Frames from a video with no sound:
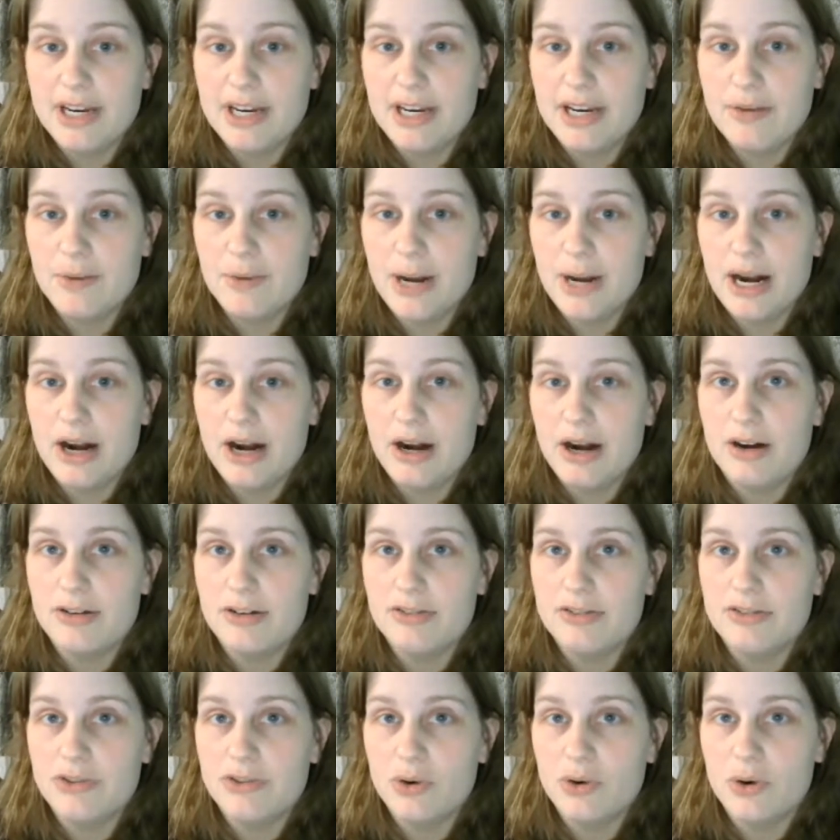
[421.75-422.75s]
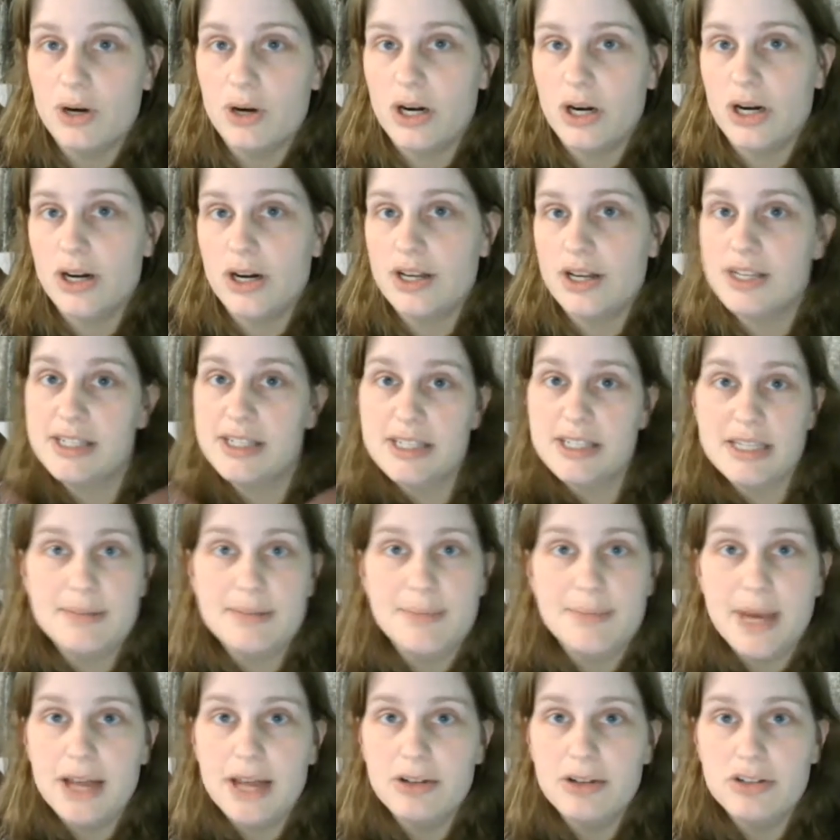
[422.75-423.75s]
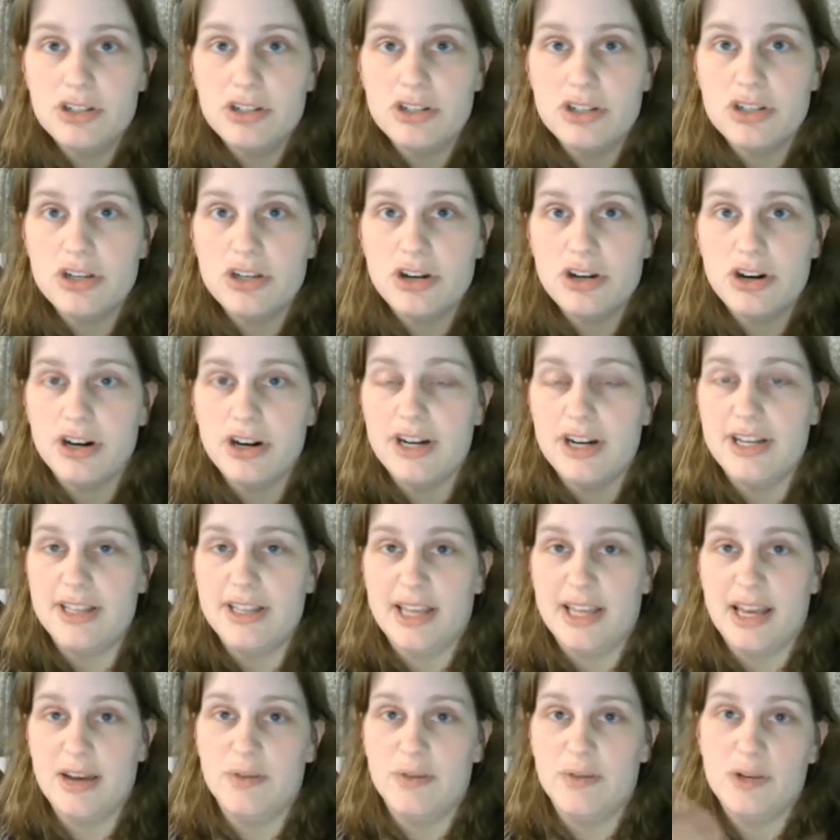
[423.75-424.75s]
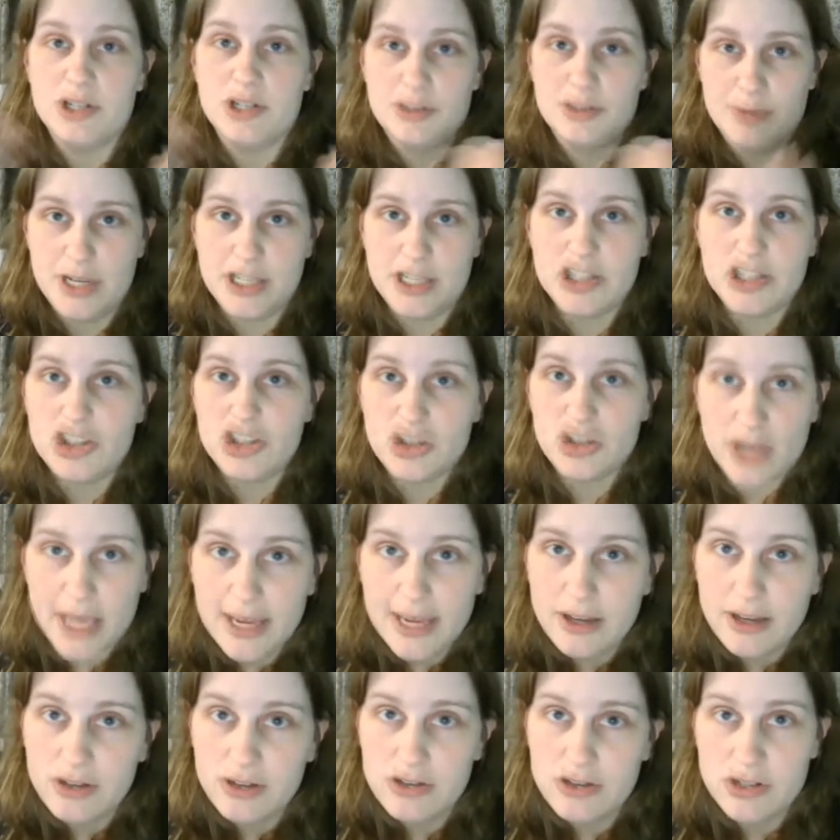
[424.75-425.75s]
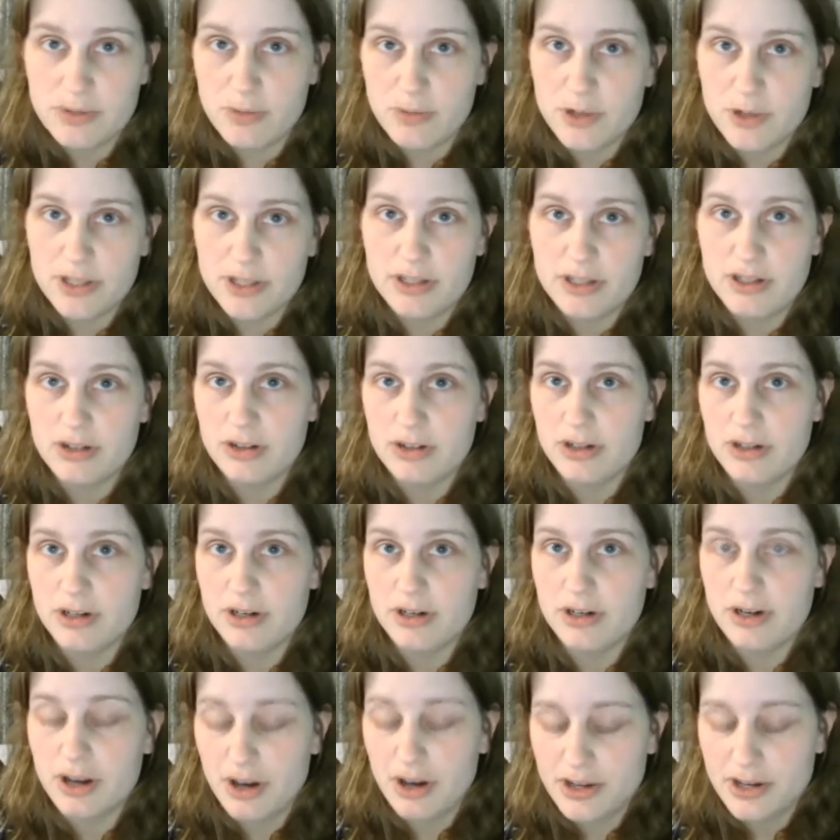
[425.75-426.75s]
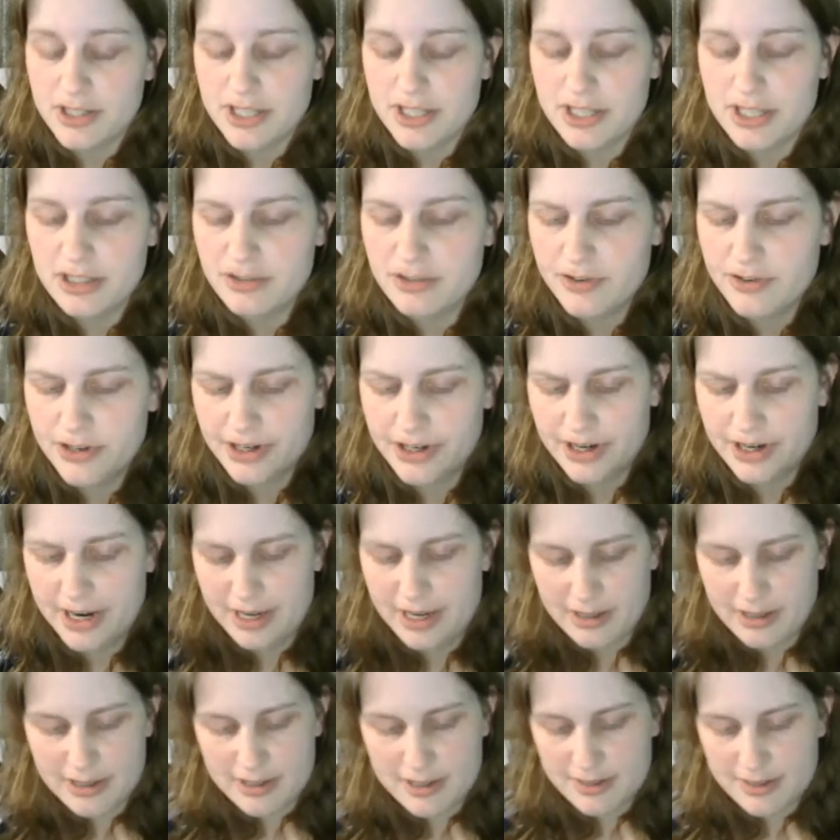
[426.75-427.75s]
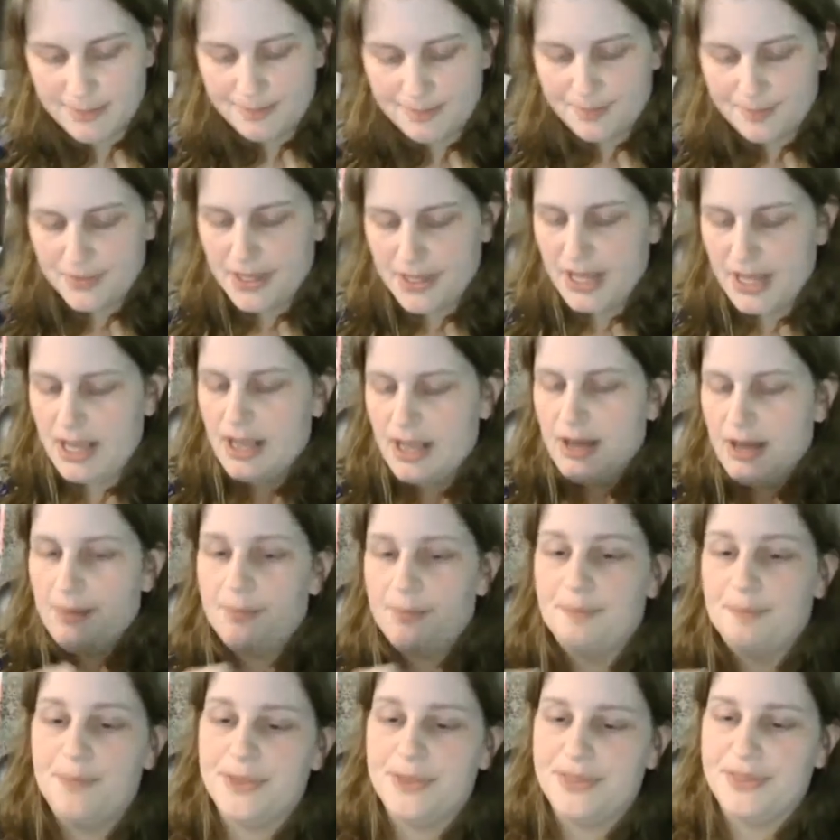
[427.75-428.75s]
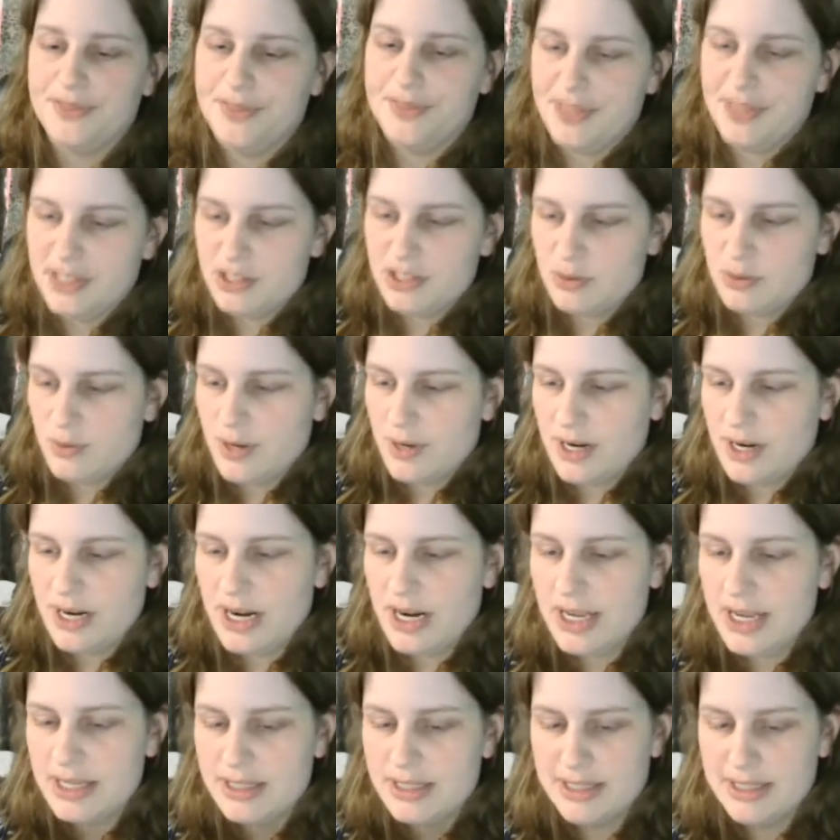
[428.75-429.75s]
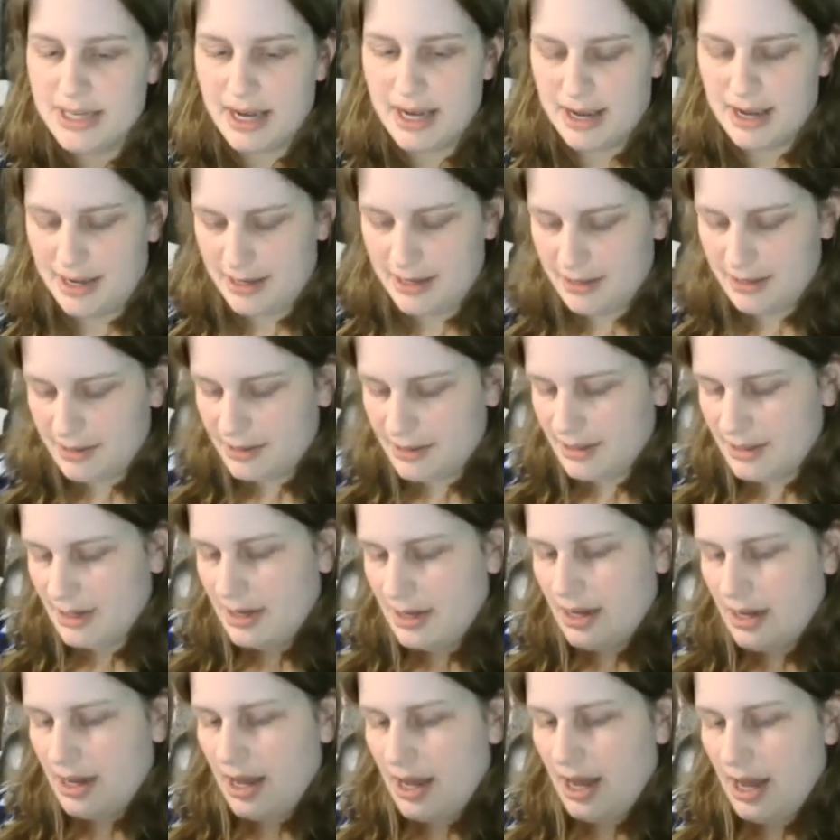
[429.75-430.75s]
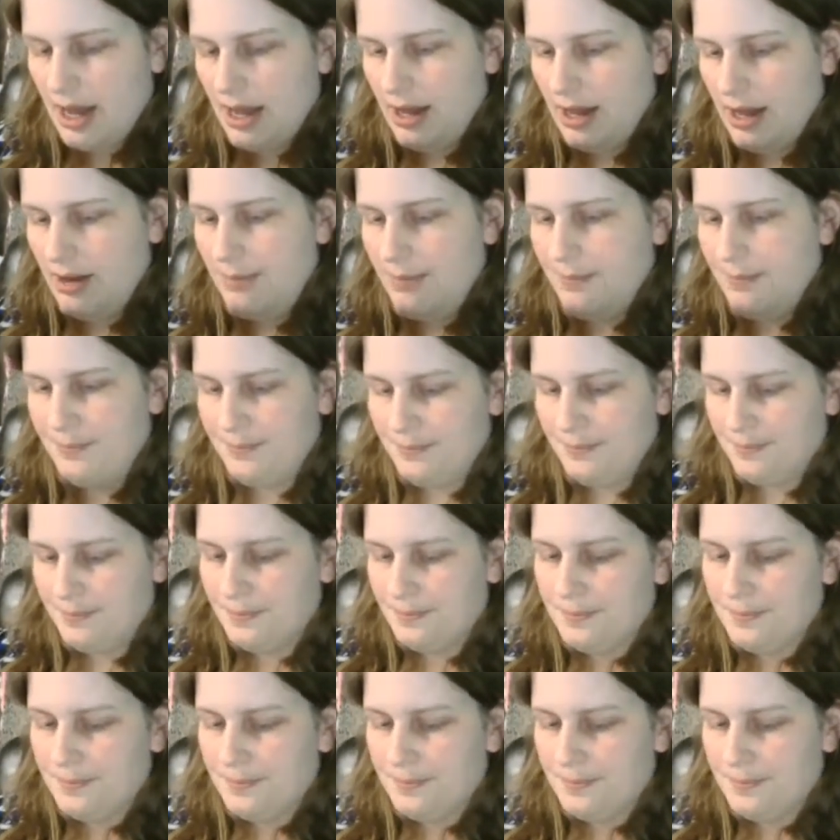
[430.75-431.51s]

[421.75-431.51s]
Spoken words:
anywhere for seat belts or anything, which means you can't use them with your car seats for your kids. But this one does. All